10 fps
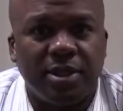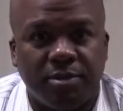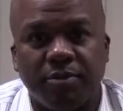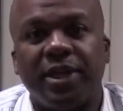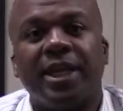
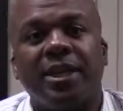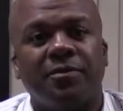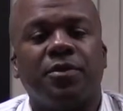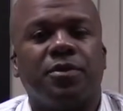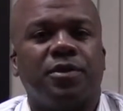to prevent
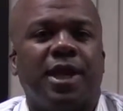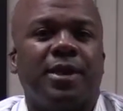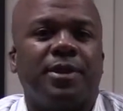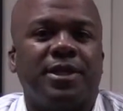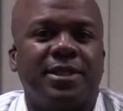any further
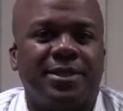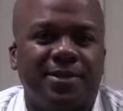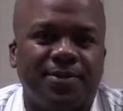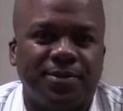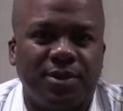damage
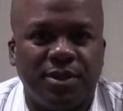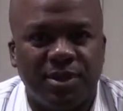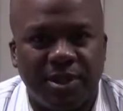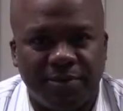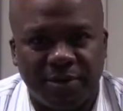to
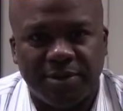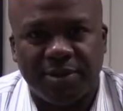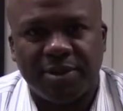their liver.